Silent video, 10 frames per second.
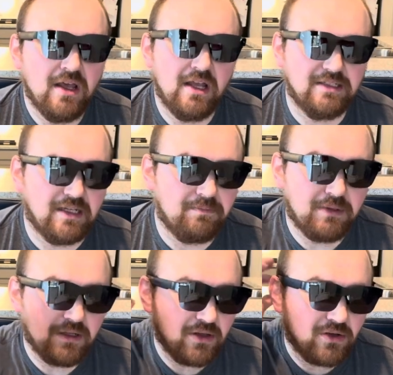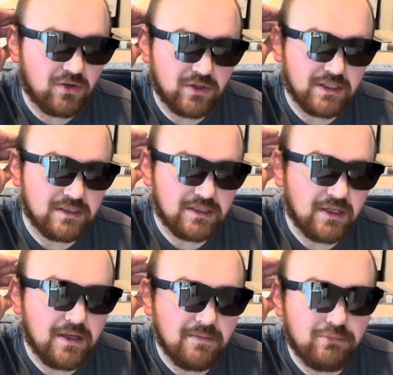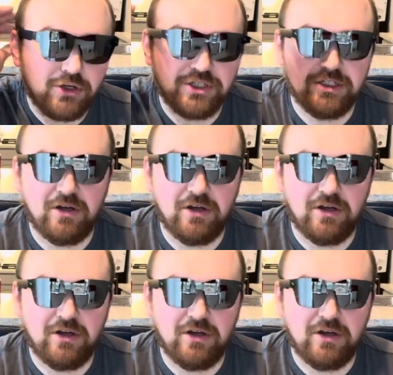and say a pillow is pushing